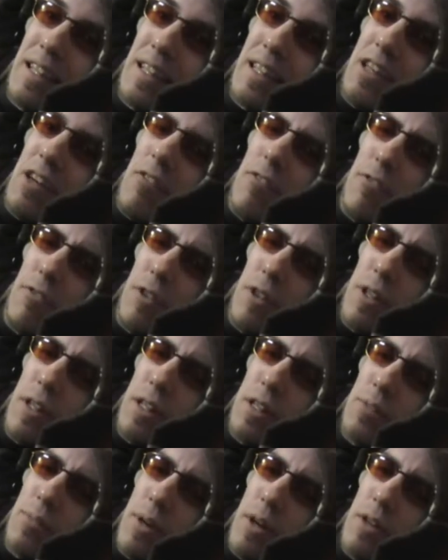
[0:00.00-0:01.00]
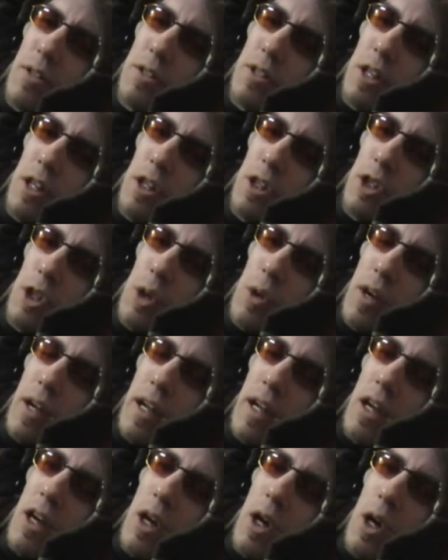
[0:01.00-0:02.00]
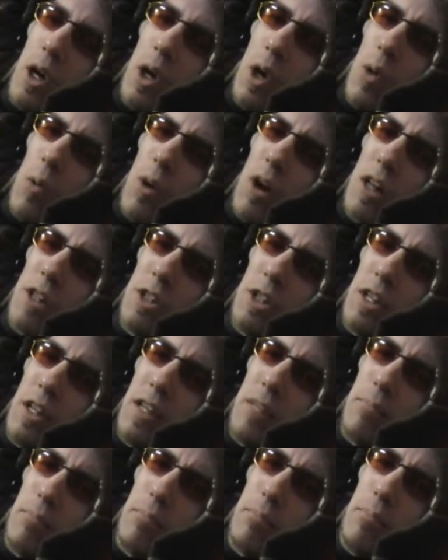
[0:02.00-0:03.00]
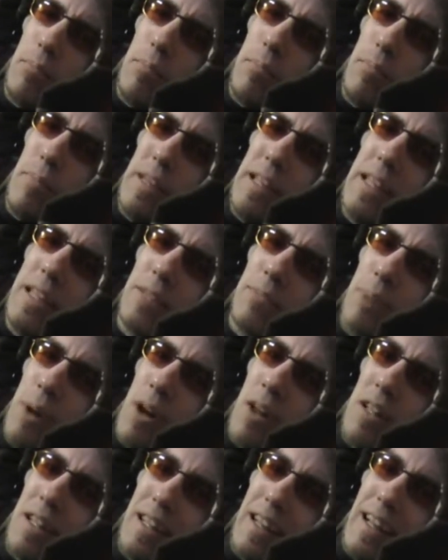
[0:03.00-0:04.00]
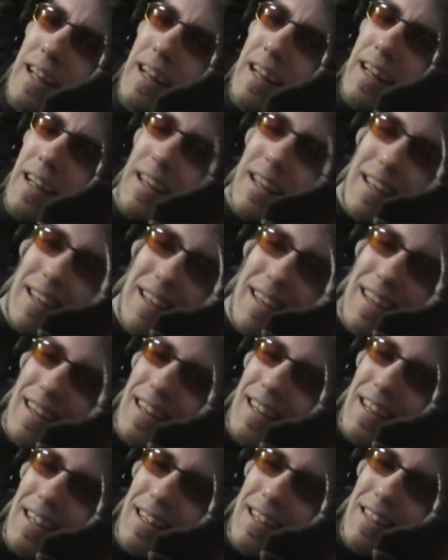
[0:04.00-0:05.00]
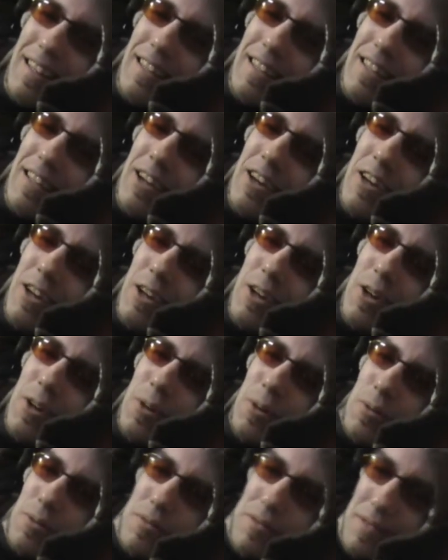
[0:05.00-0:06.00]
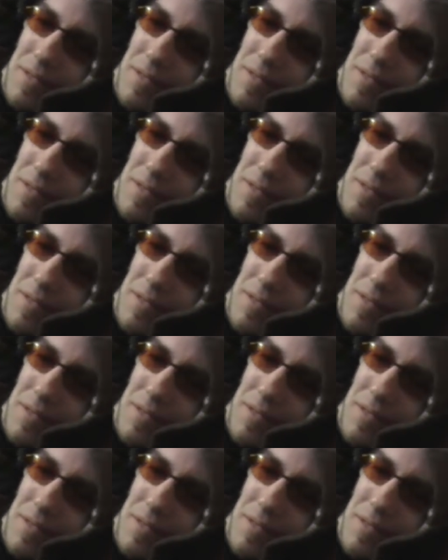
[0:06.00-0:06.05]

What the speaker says: and fully experiencing and enjoying watching bees pollinating. There you go.